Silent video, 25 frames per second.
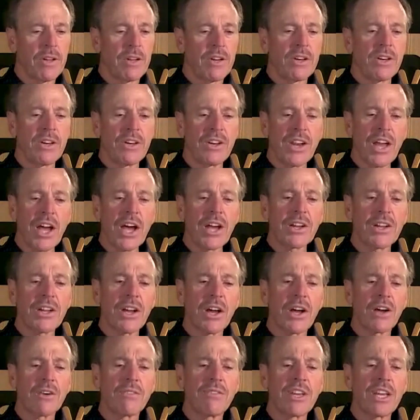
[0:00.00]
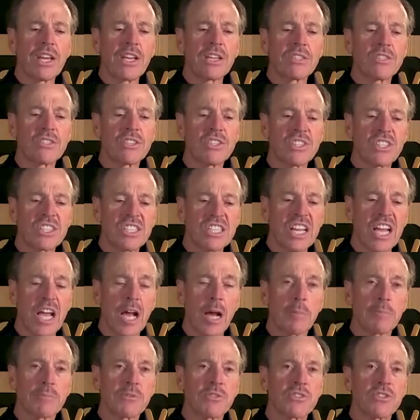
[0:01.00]
None of his
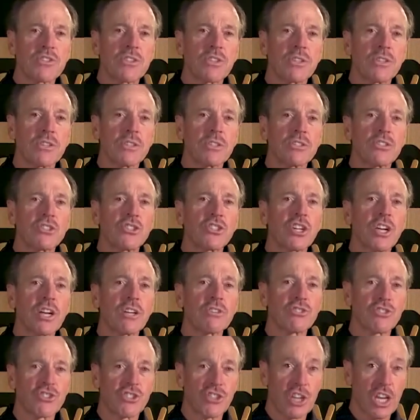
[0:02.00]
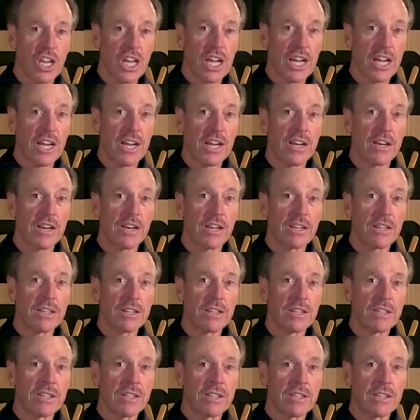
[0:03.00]
steps shall slide."
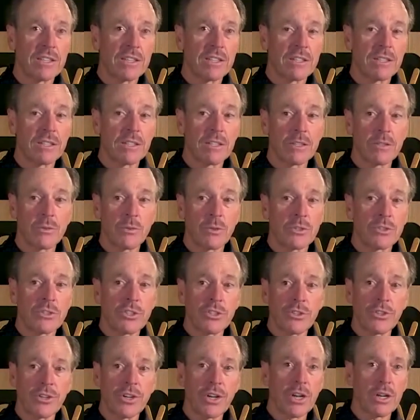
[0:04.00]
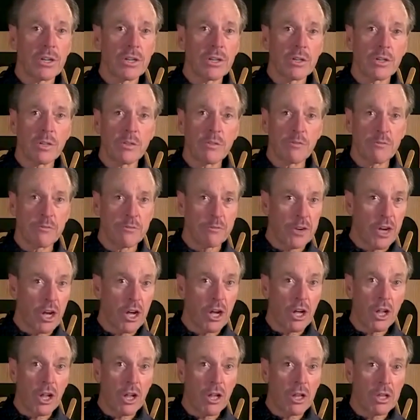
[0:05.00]
In other words, you're not going to
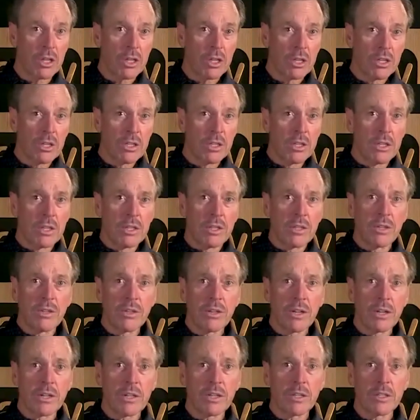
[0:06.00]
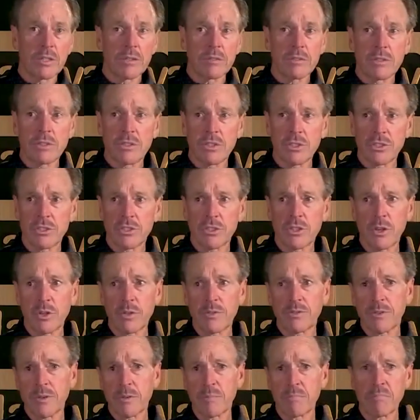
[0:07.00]
fall. You're not going to just go
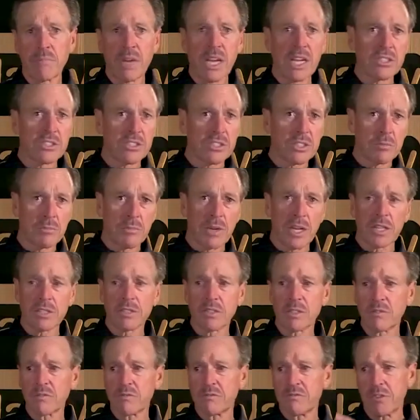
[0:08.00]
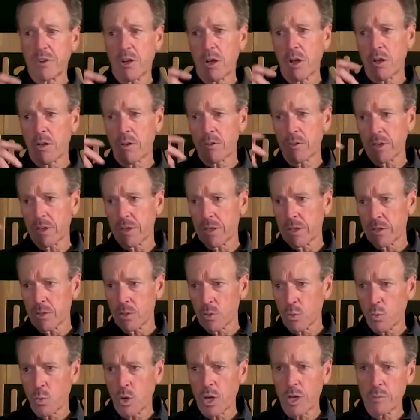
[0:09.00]
from mess to mess and fall
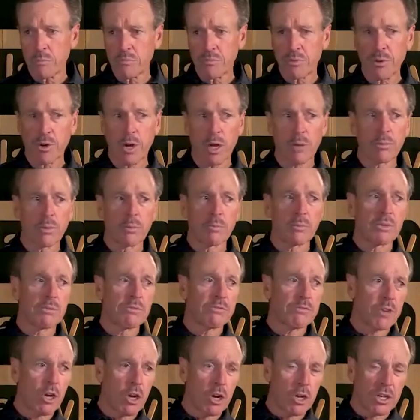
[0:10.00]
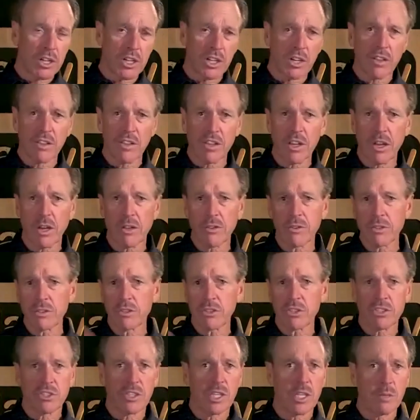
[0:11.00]
into one problem and fall into the other and
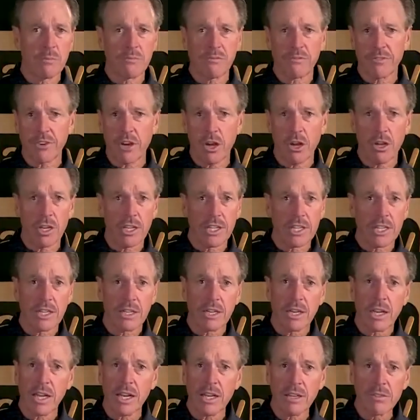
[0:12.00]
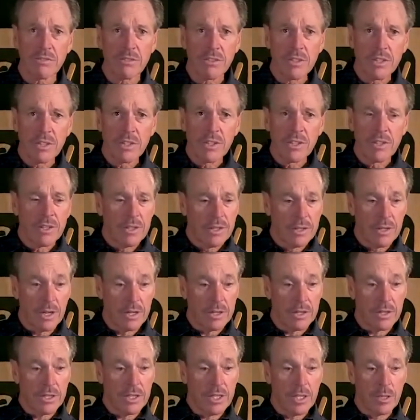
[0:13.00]
just keep falling in life. Not
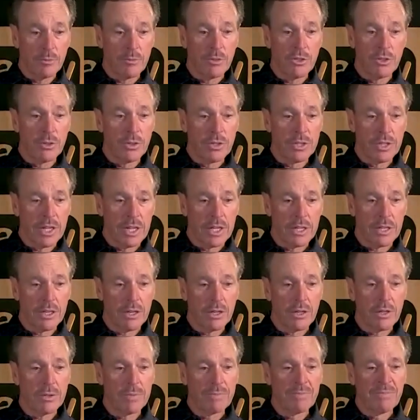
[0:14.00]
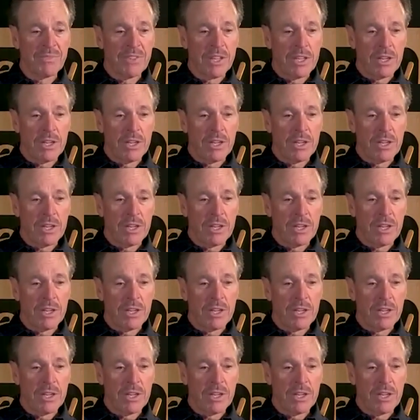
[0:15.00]
going to keep doing that, no.